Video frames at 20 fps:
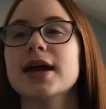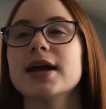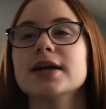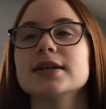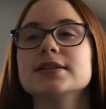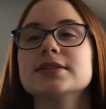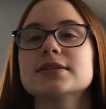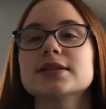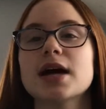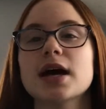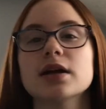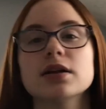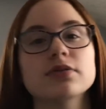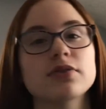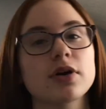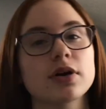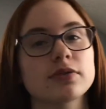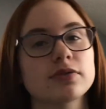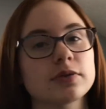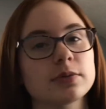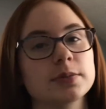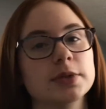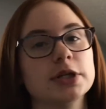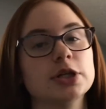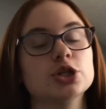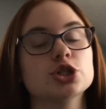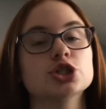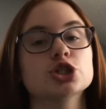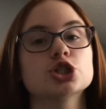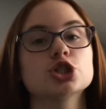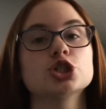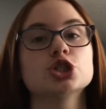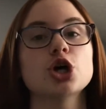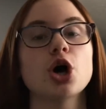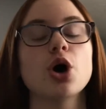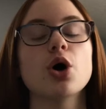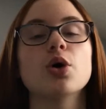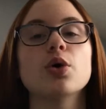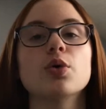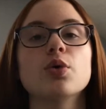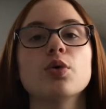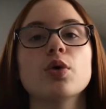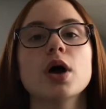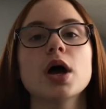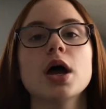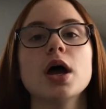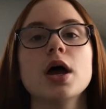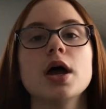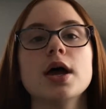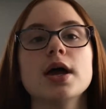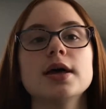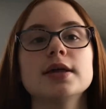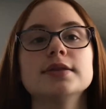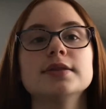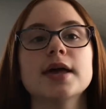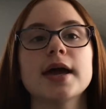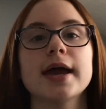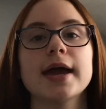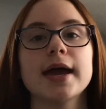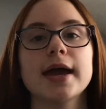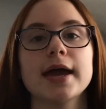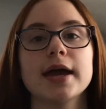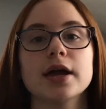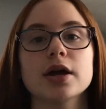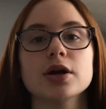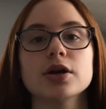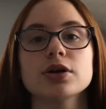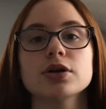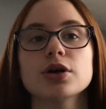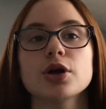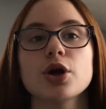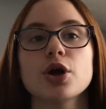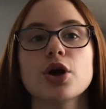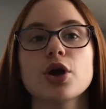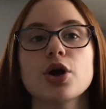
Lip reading: it's kind of hard for me to show the hair,